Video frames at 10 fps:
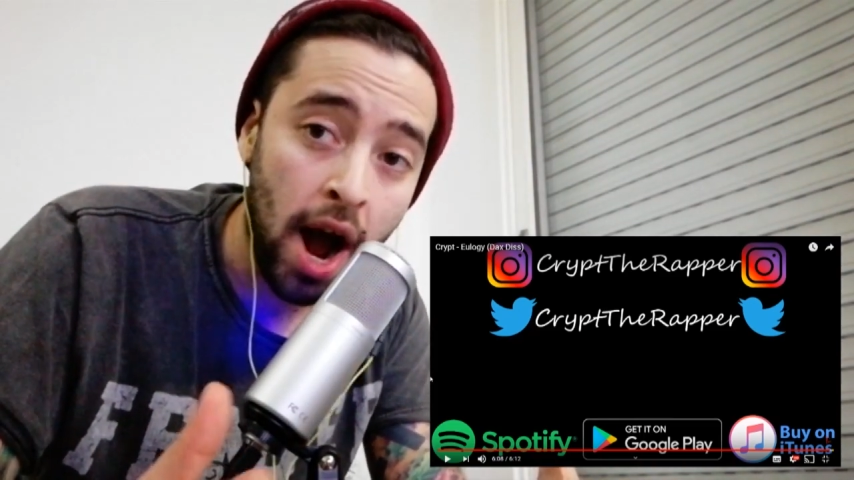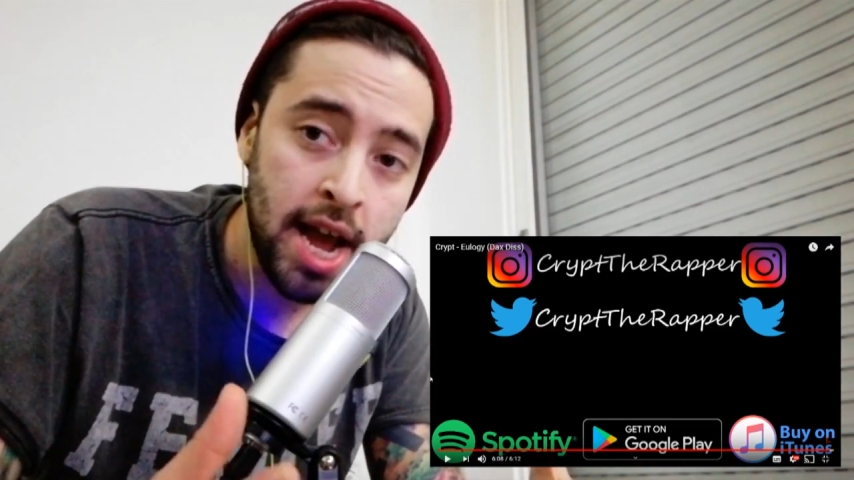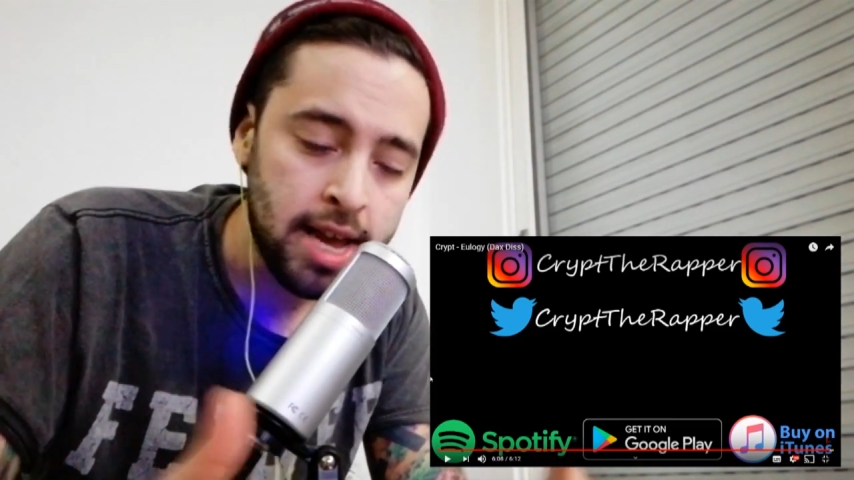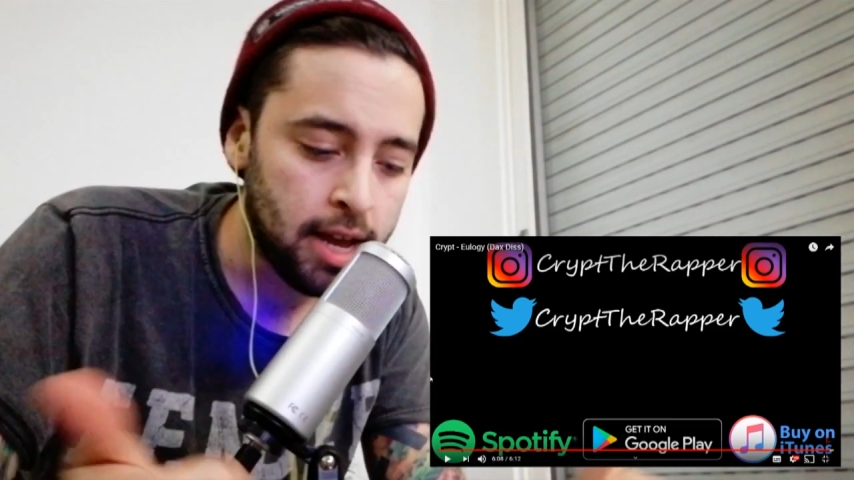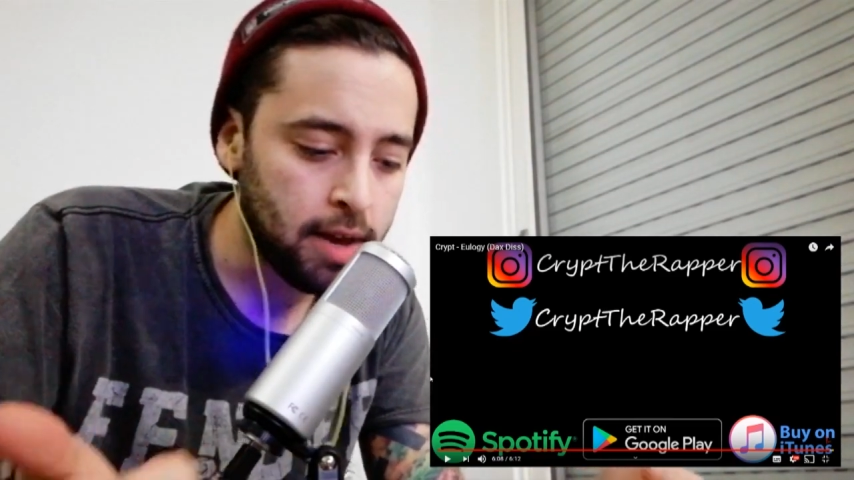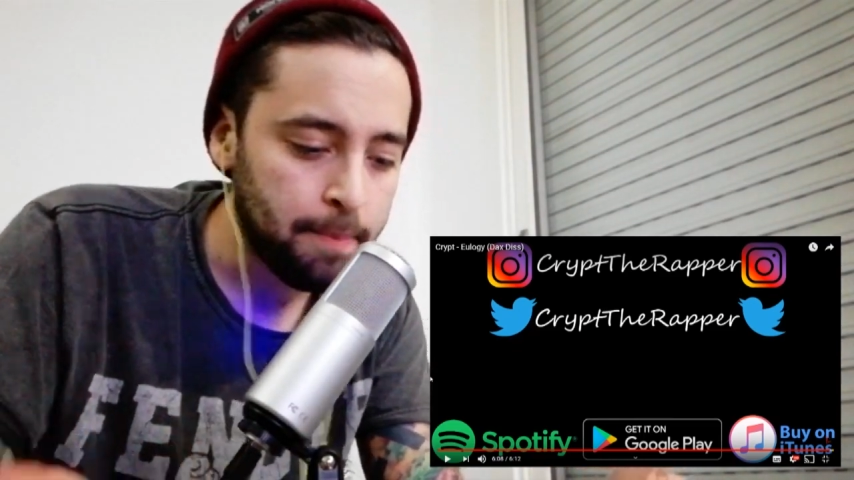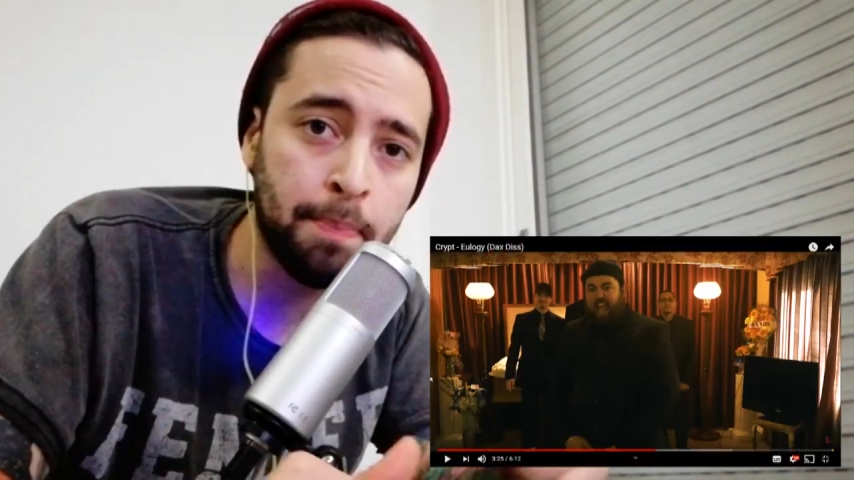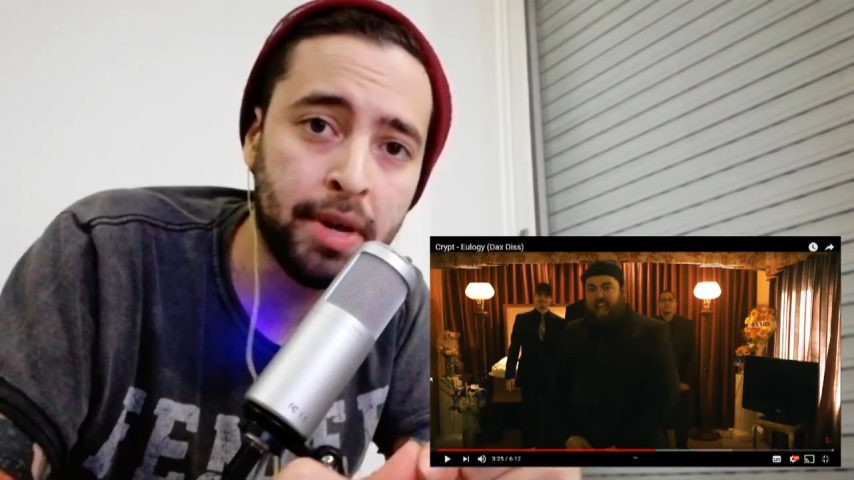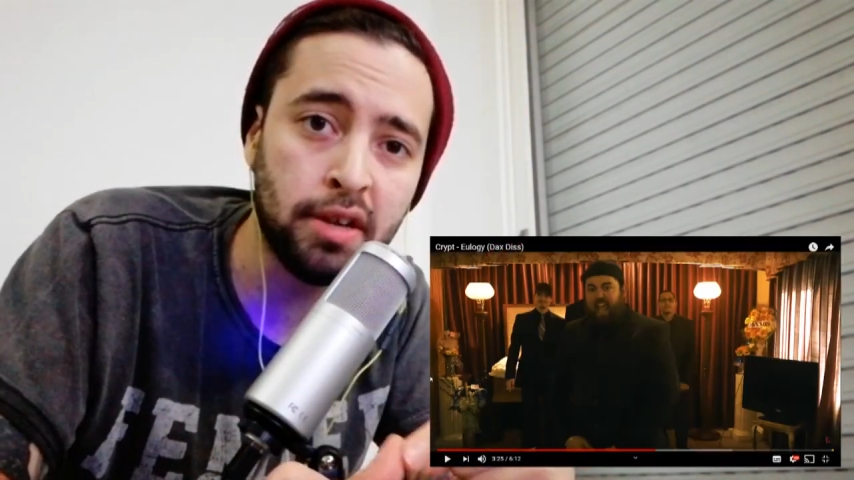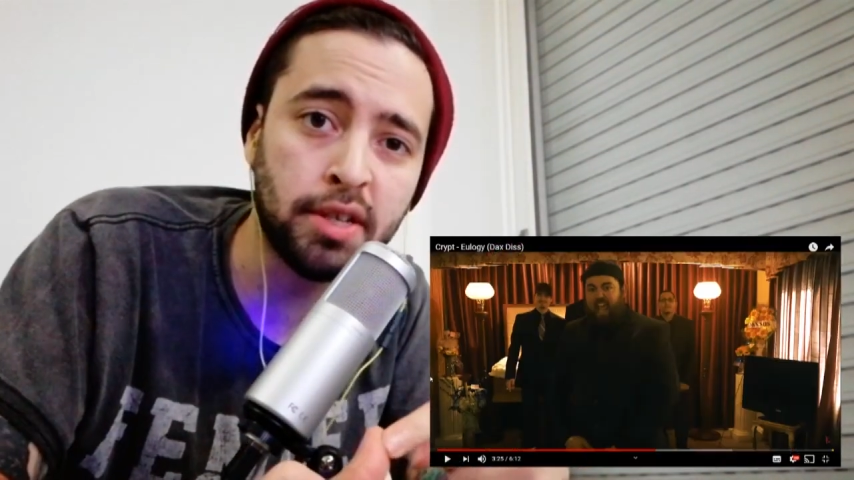Why?
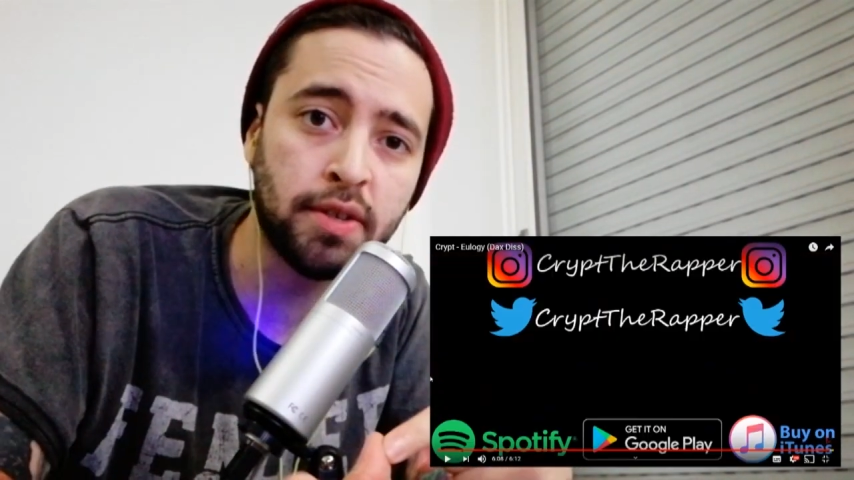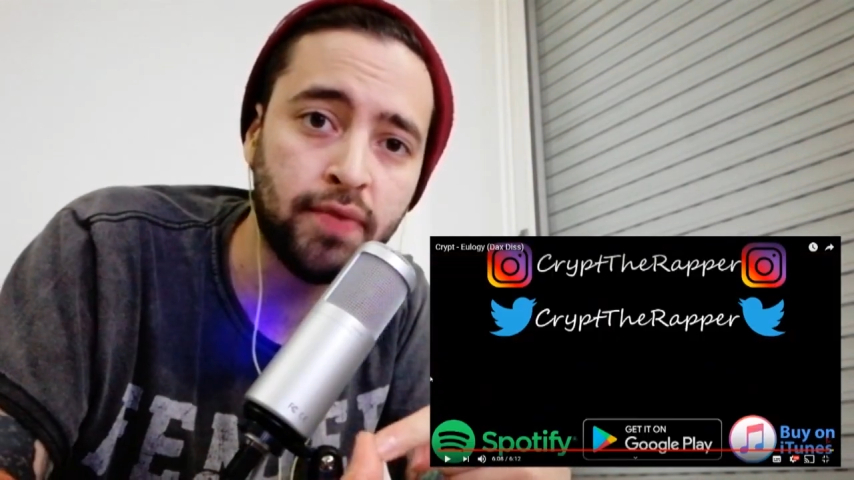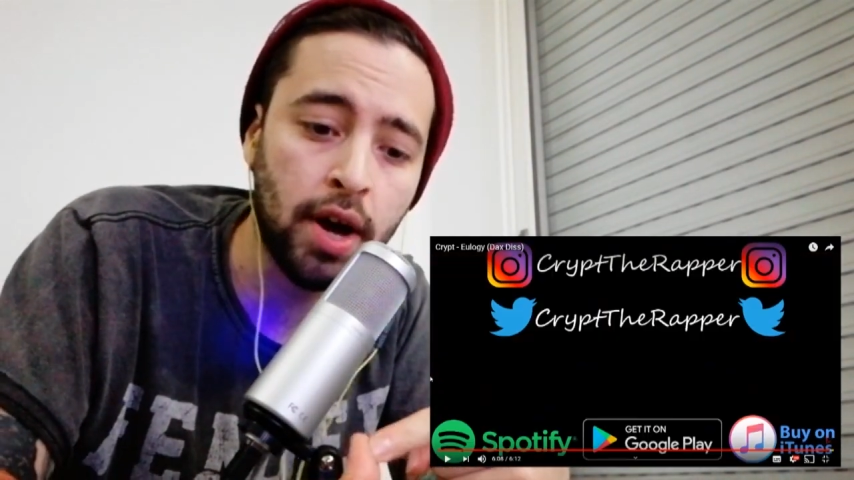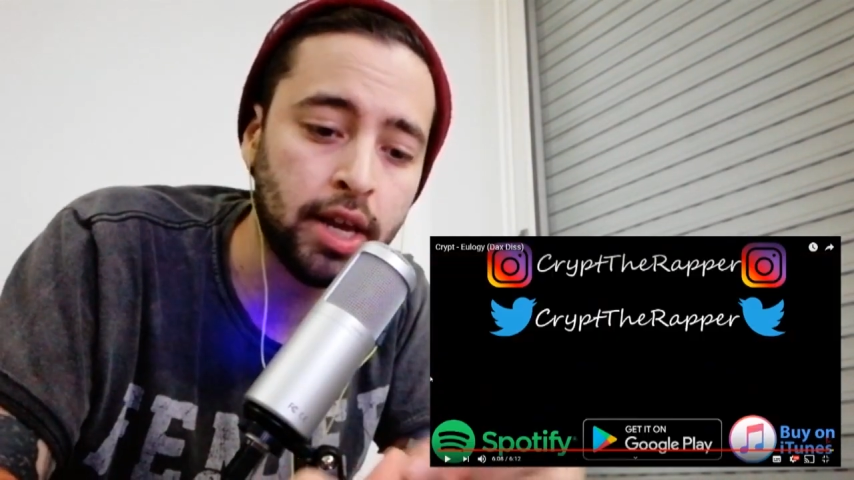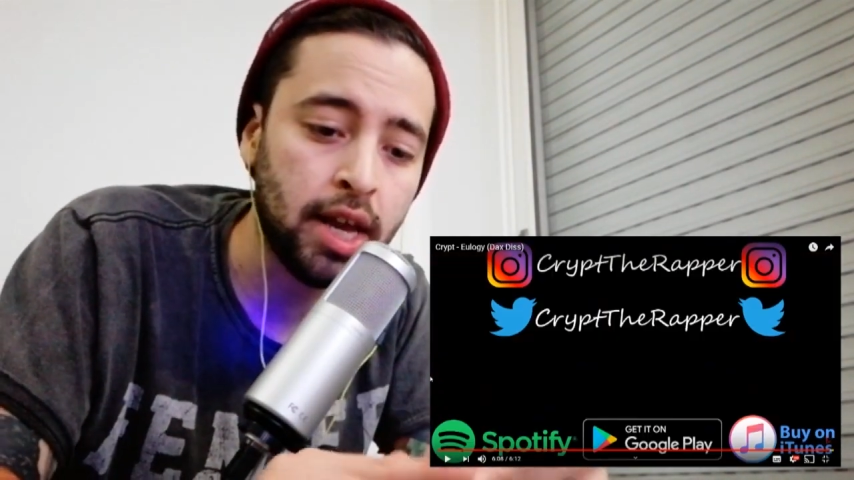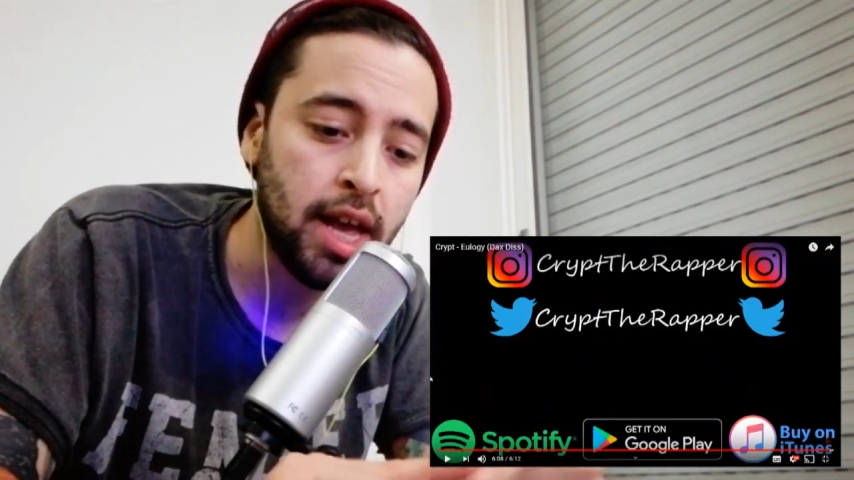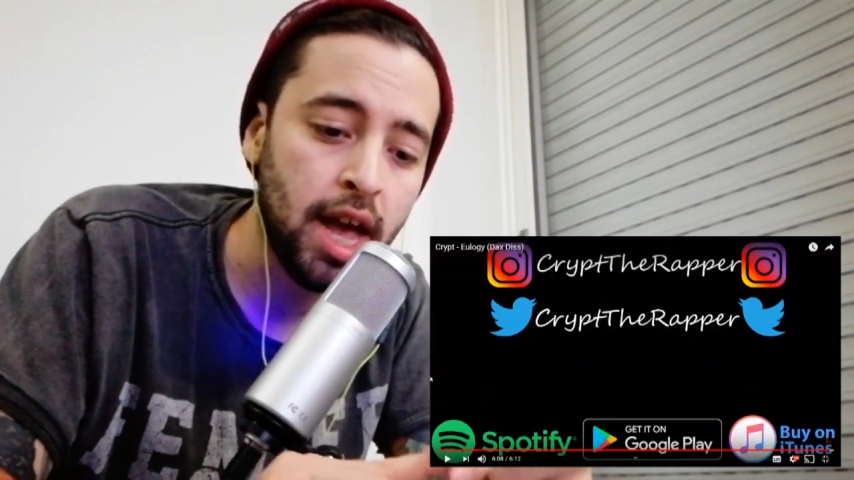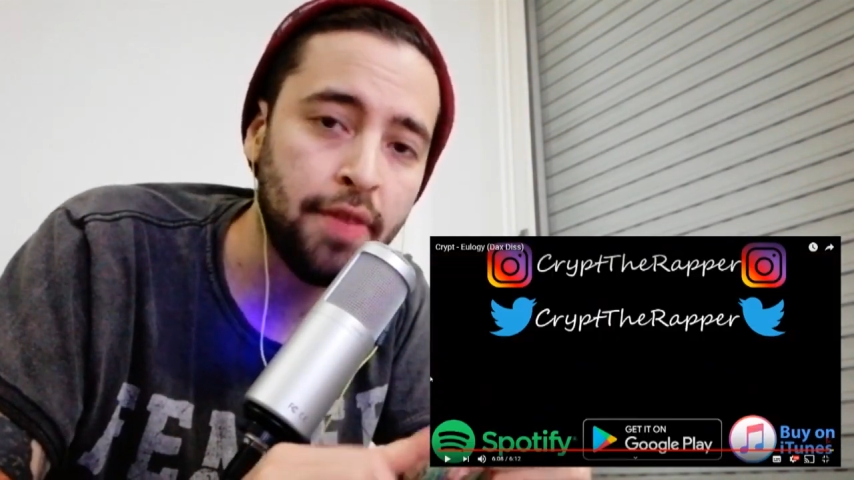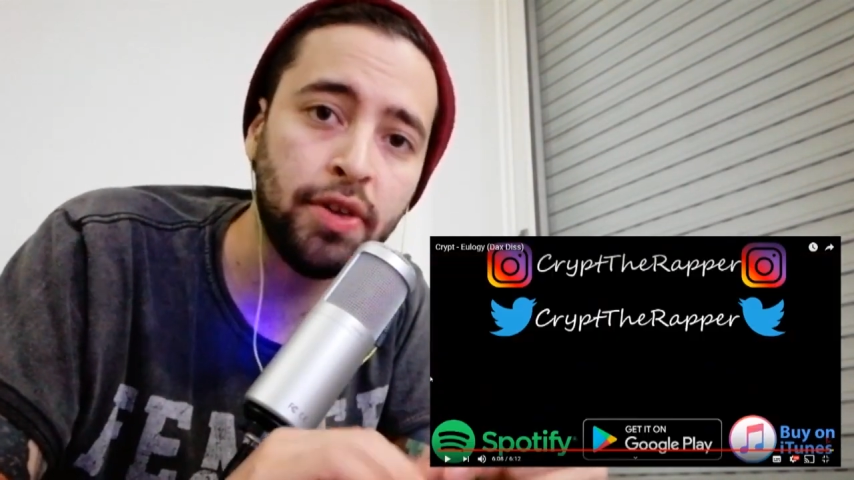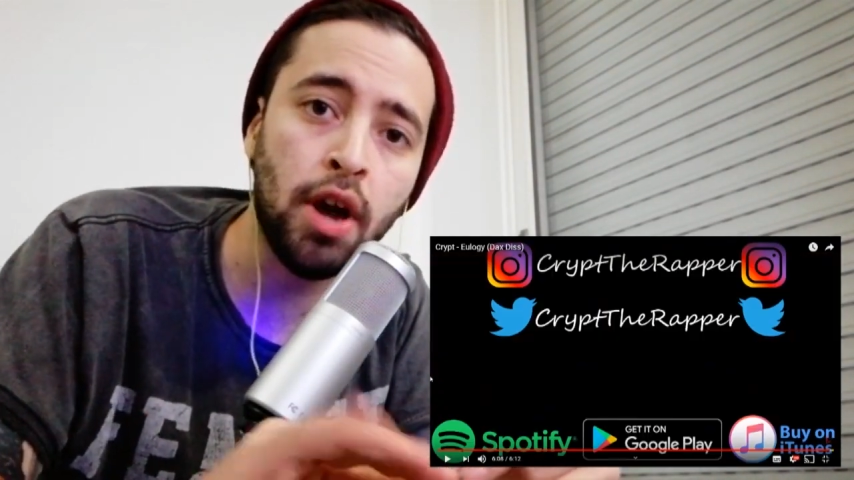One, because it's funny.